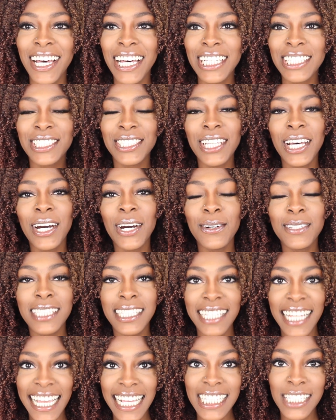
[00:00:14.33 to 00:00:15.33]
So
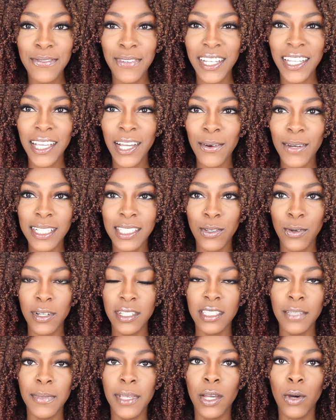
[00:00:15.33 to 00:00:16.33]
today's video is
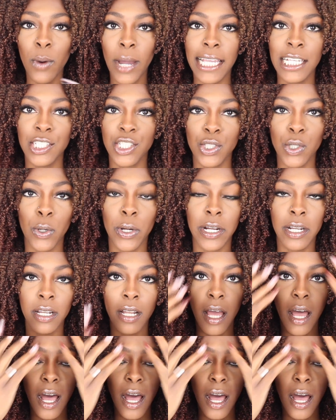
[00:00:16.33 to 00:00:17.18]
going to be quite short.